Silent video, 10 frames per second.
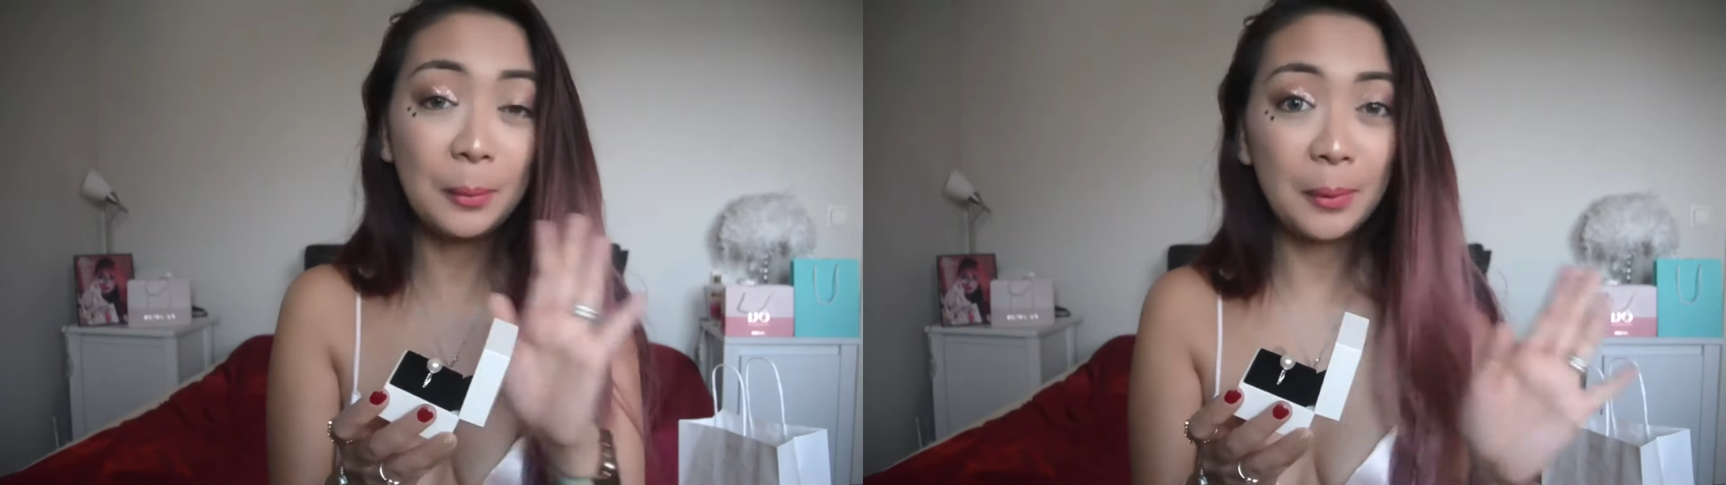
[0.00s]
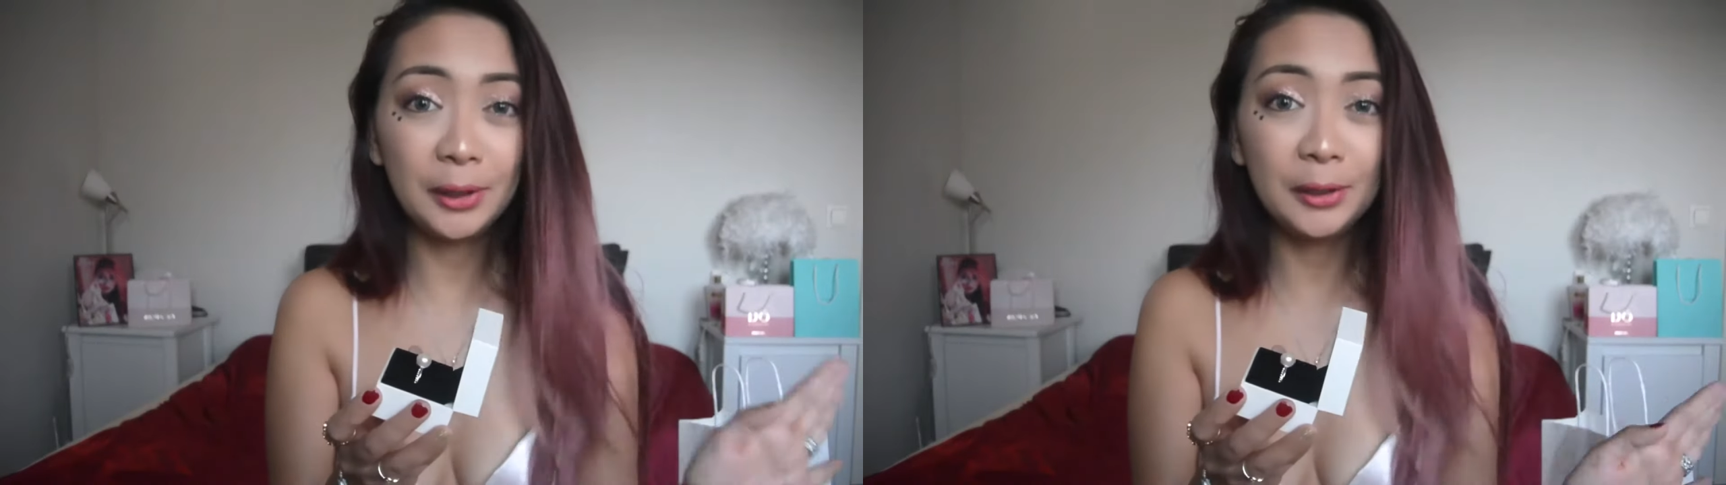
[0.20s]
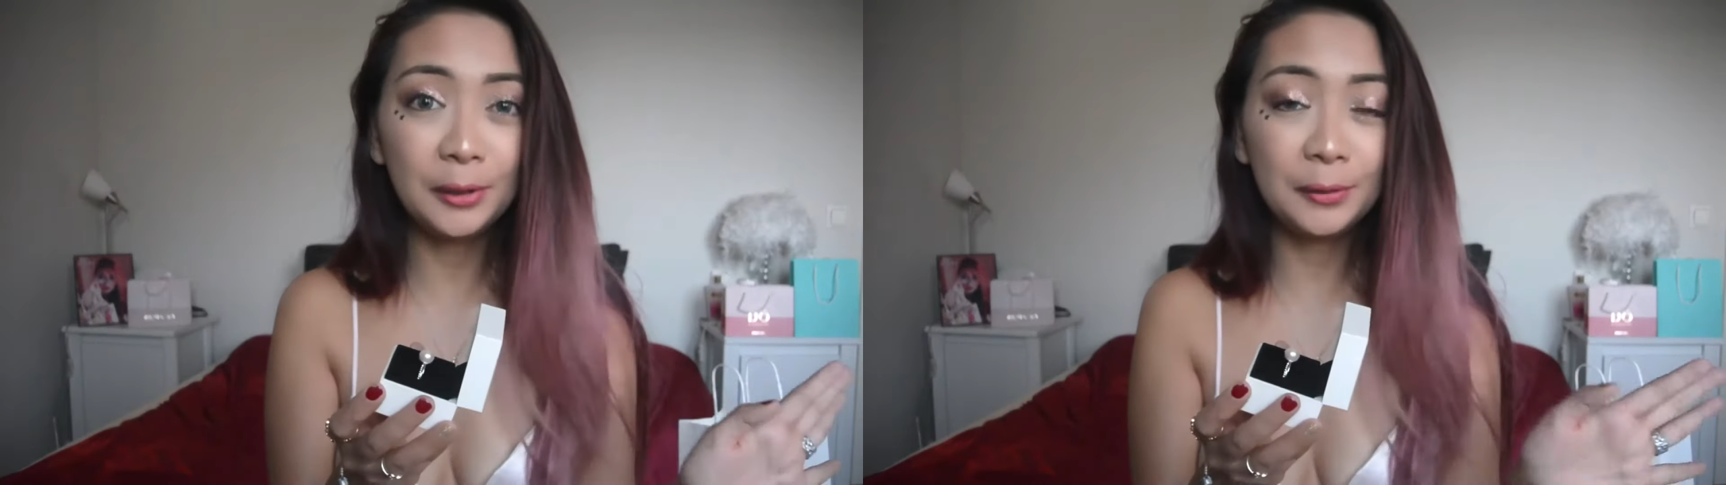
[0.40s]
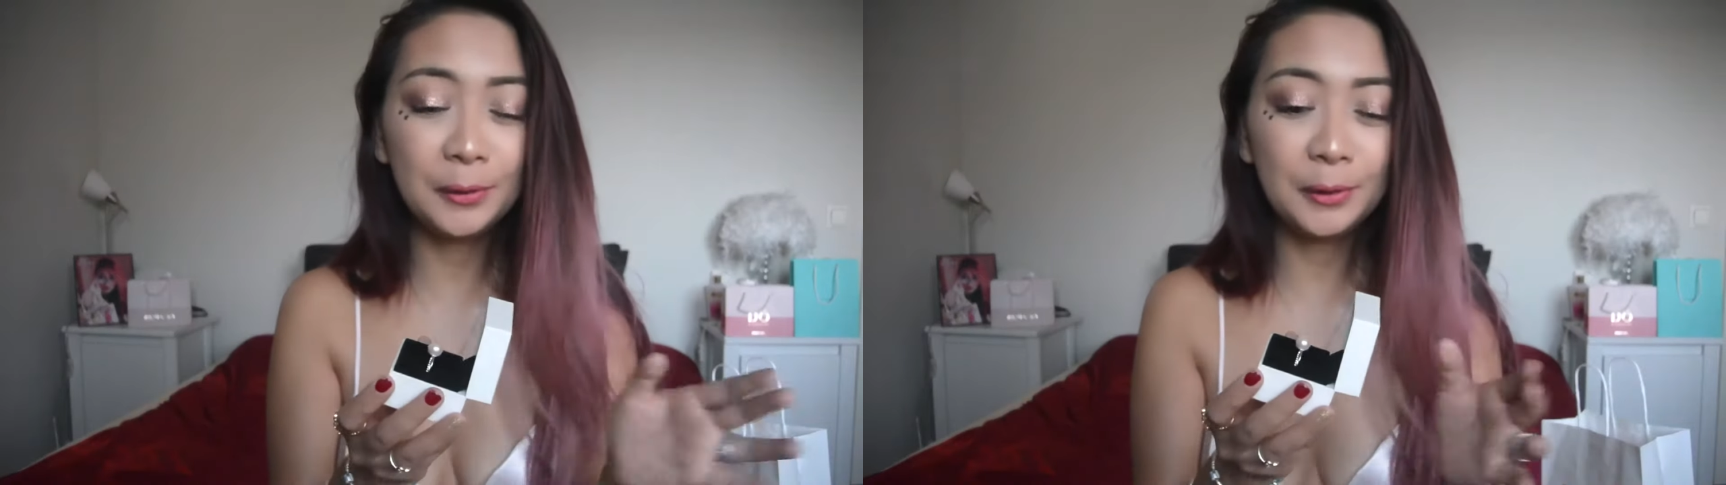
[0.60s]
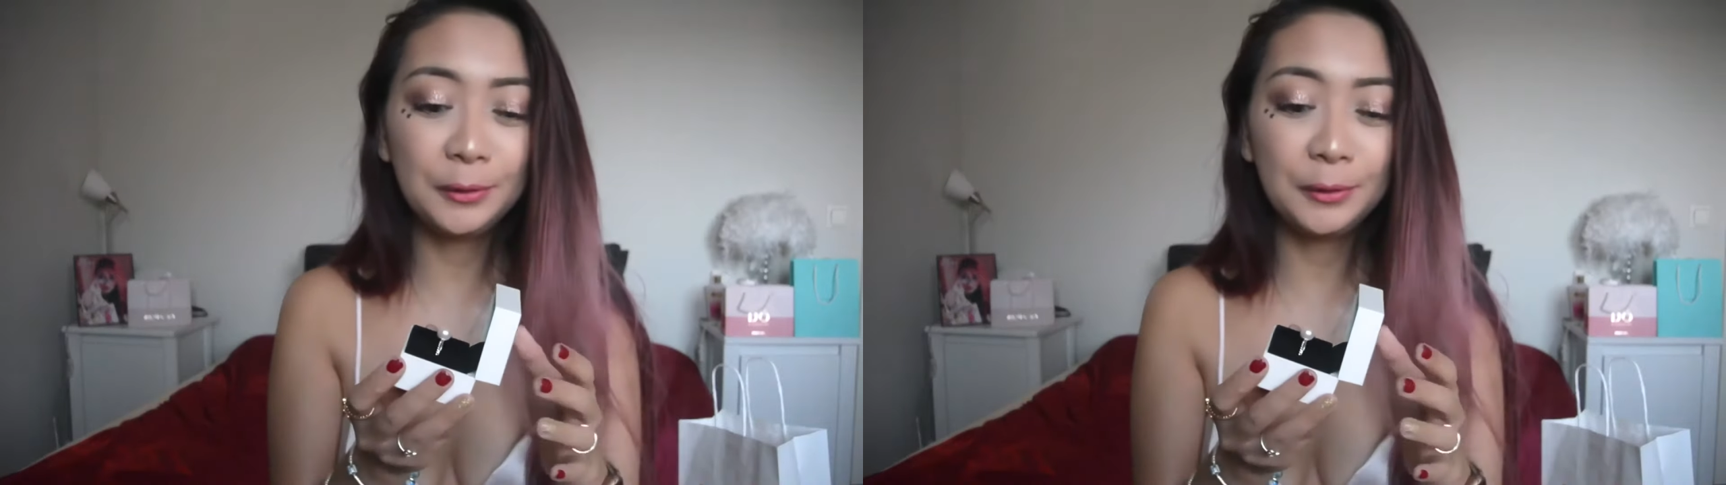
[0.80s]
wonderful